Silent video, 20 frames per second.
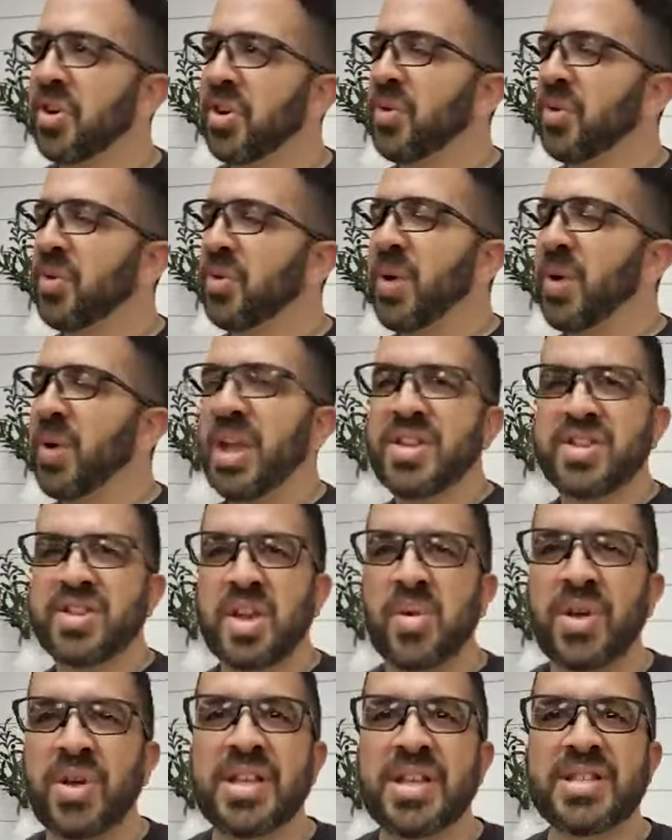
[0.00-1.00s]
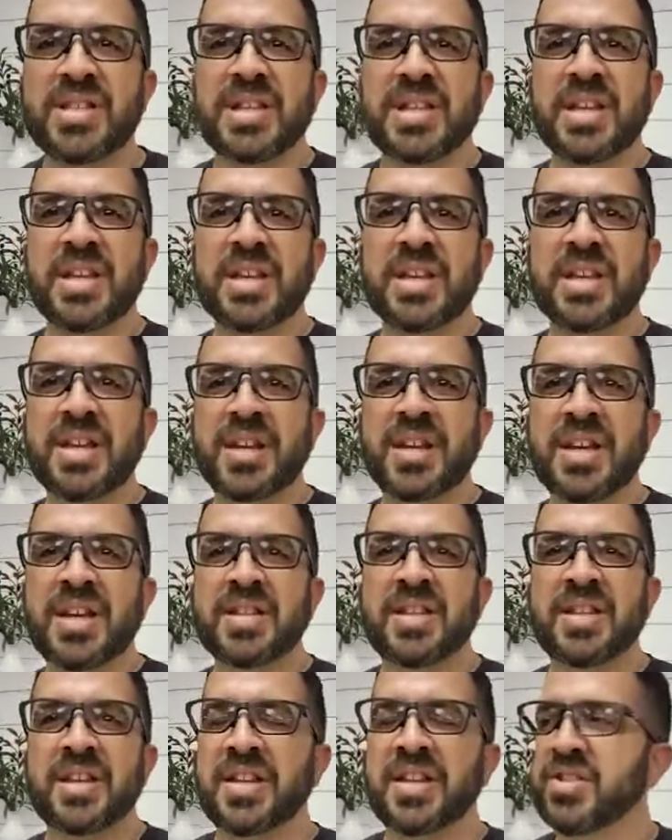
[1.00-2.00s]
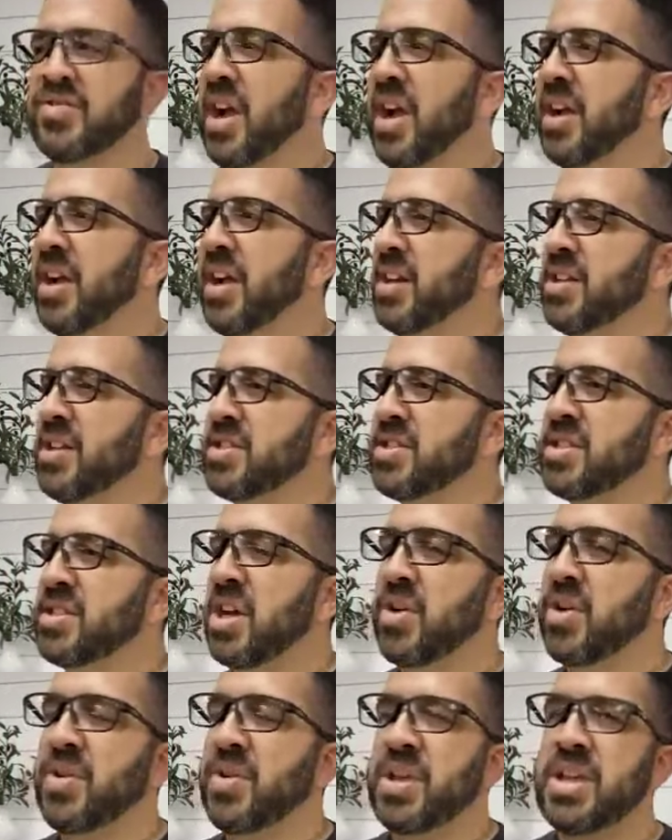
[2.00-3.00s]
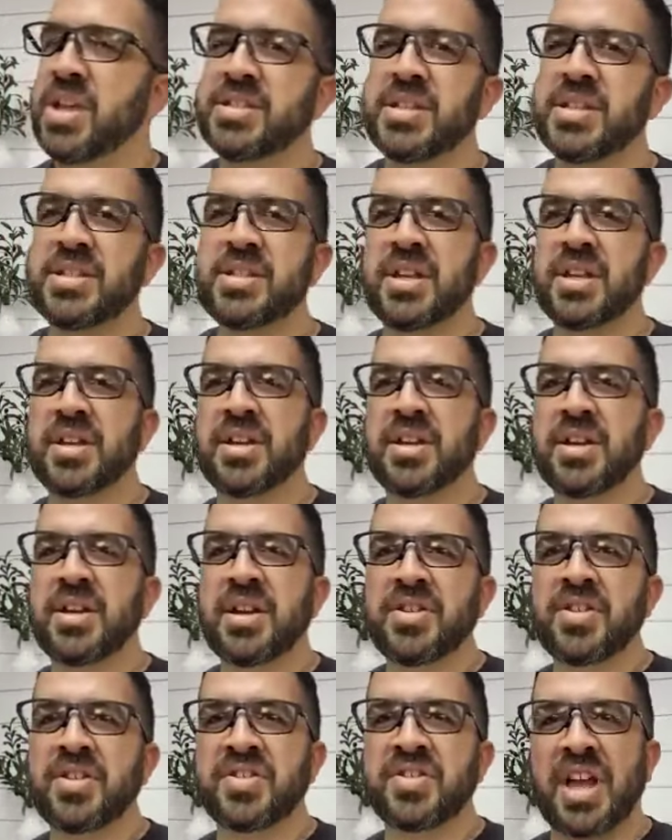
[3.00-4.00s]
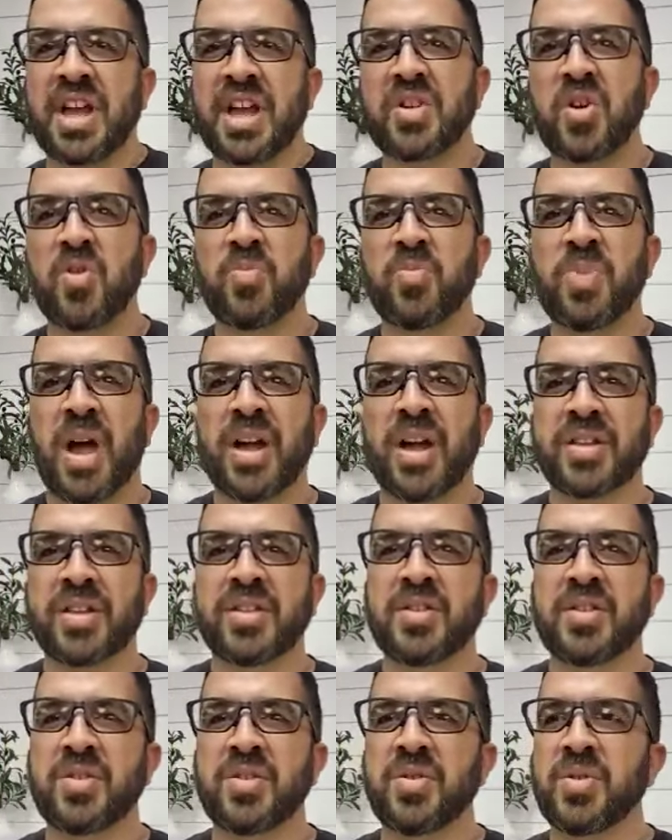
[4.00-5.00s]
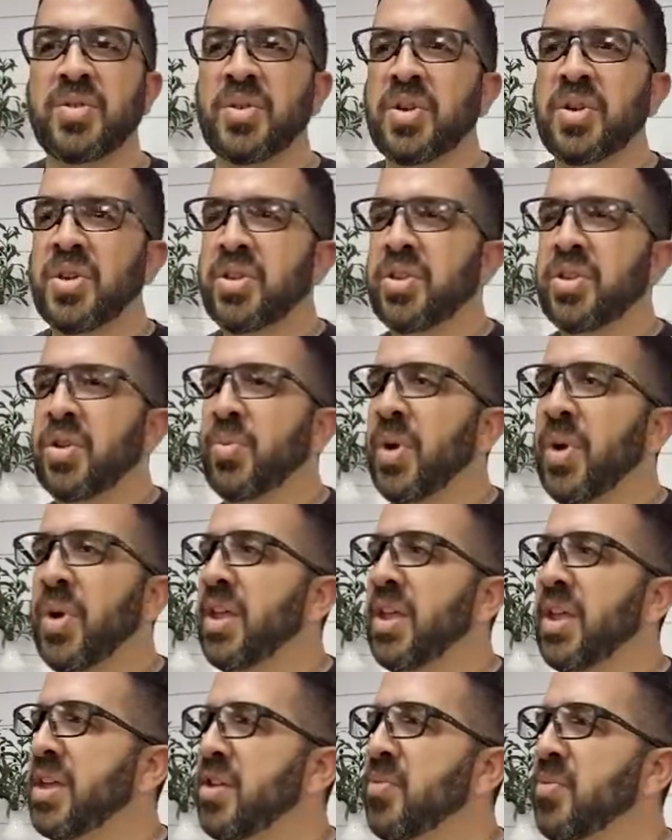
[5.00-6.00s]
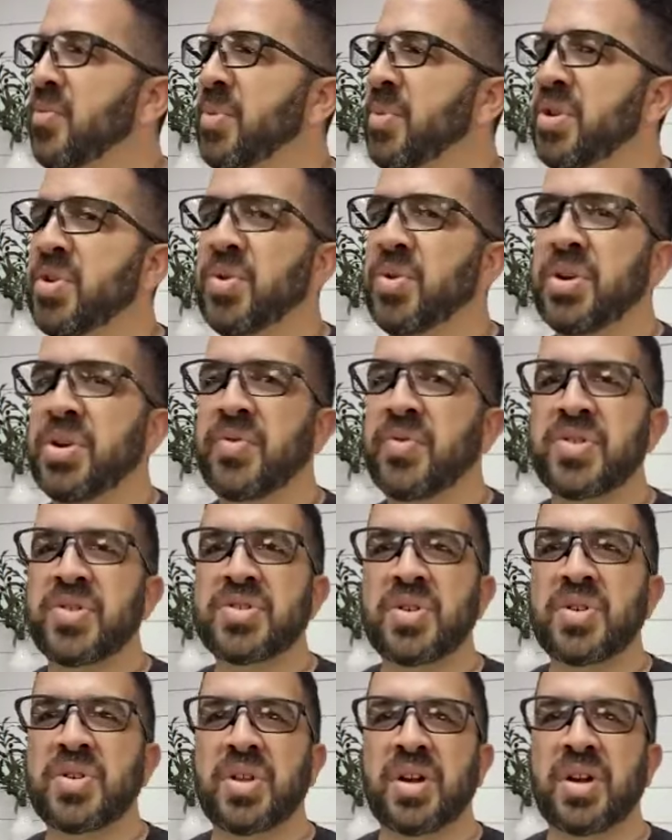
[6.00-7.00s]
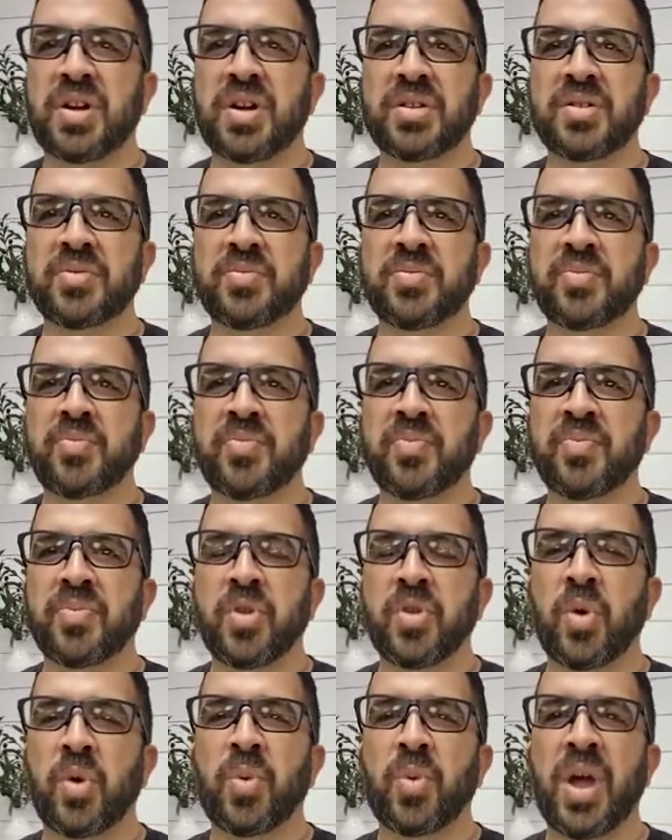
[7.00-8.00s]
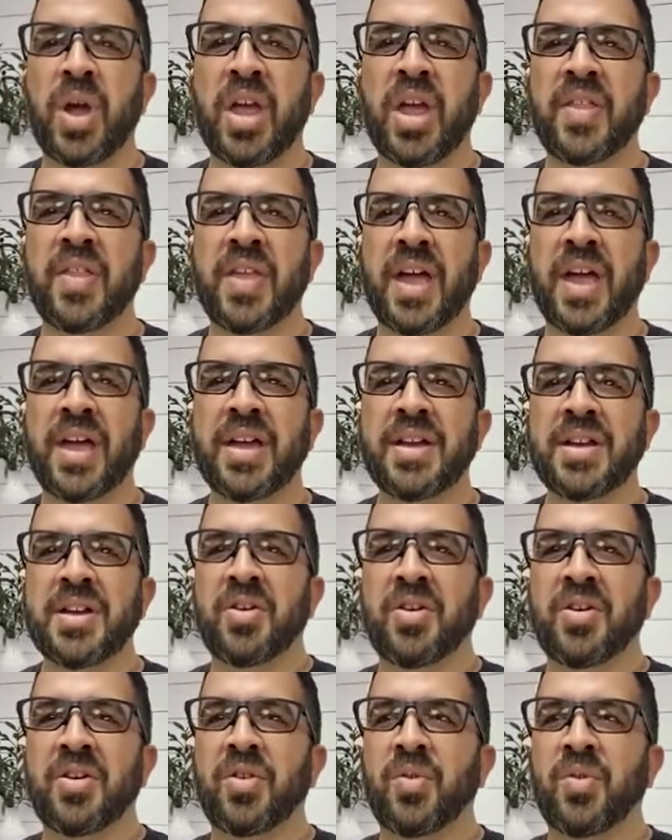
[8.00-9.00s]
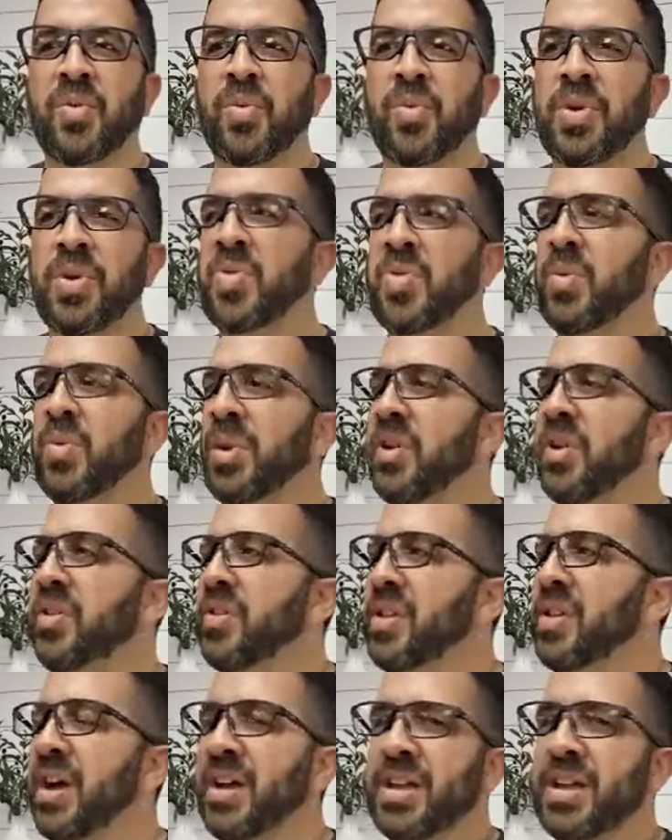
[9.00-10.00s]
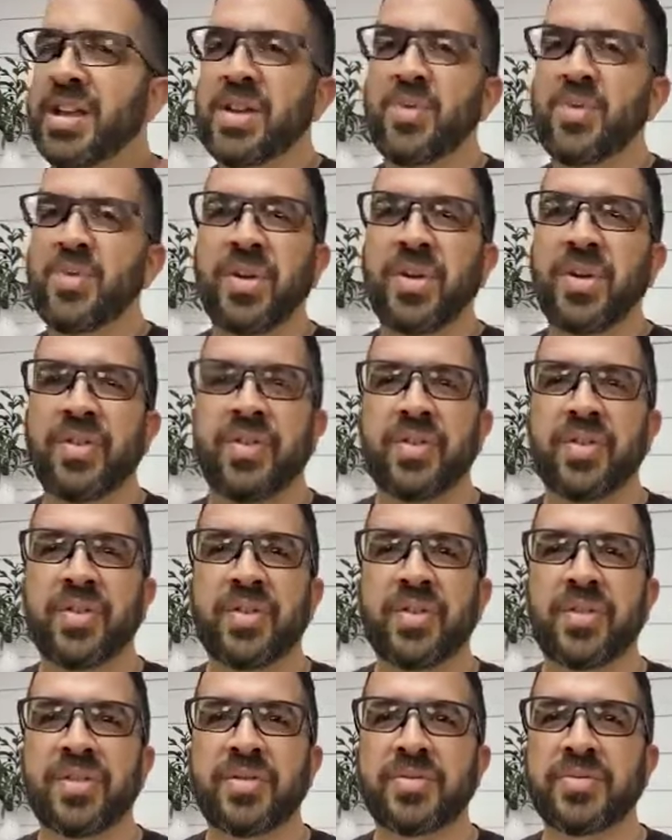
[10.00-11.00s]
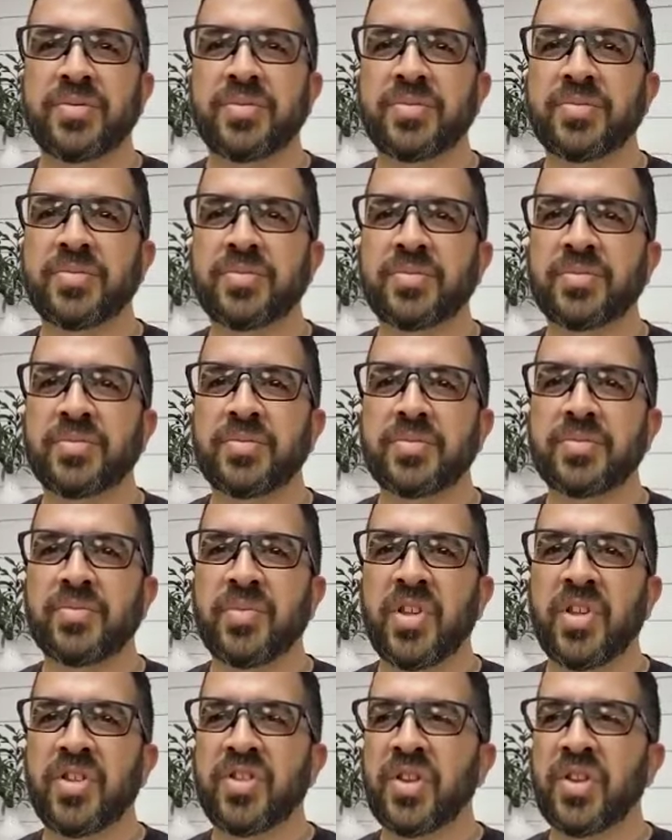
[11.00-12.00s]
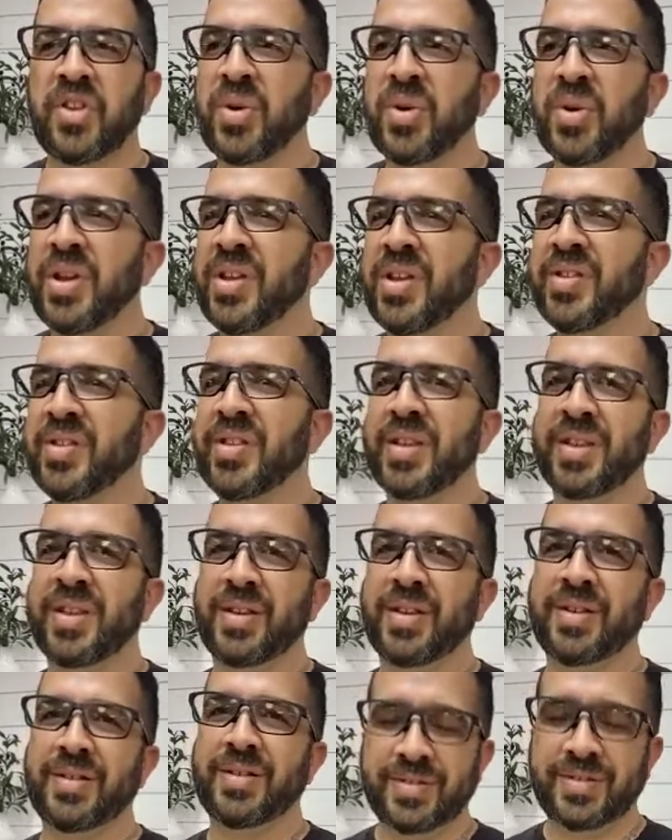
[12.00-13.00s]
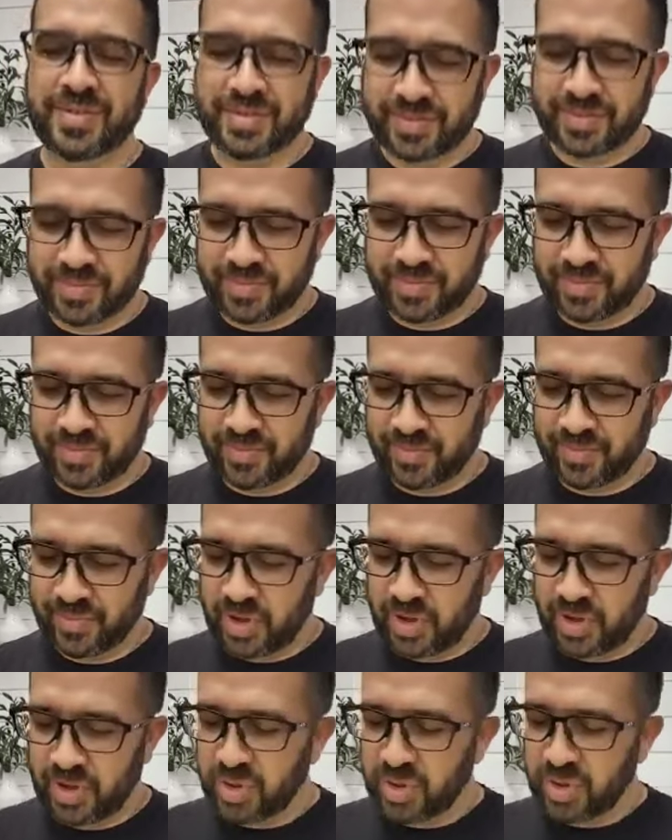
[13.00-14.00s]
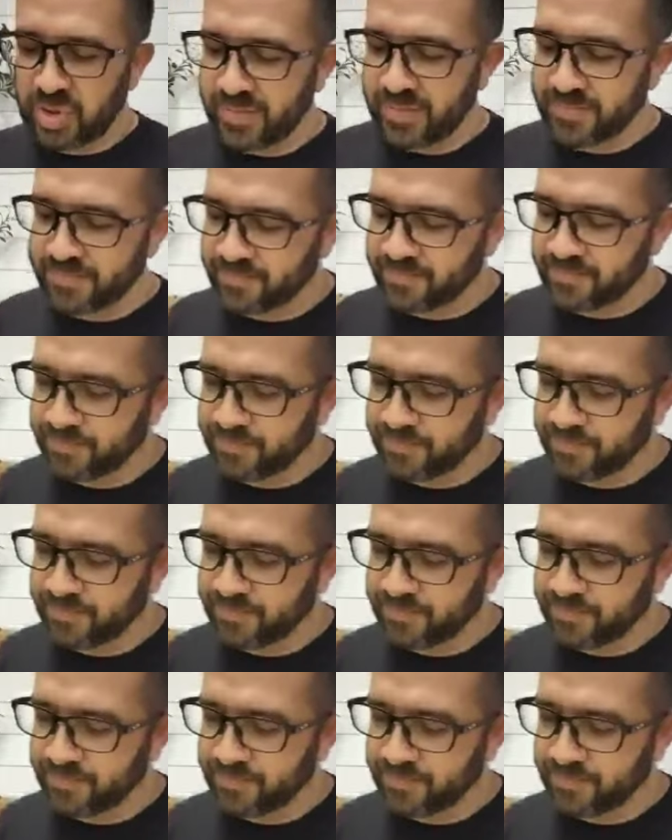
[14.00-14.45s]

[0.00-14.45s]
Turn away. It's so easy to get distracted. It's so easy to just kind of go back to the way that you've been doing it for so long. The way that we want, not he wants. It's so easy to do that.